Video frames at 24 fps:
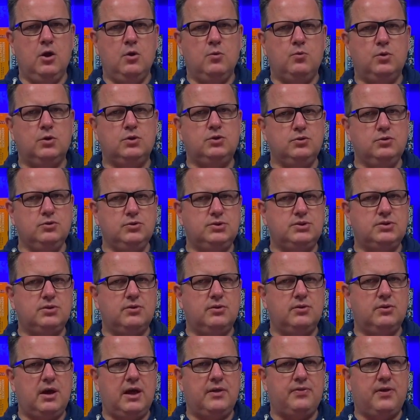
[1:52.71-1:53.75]
would do
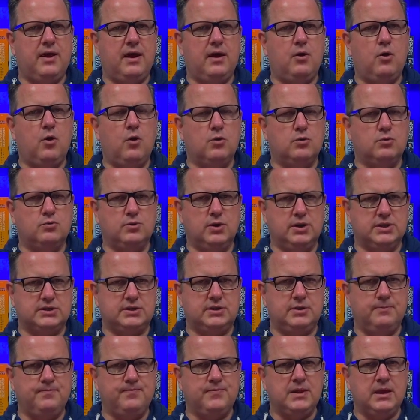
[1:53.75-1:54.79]
so at their own risk.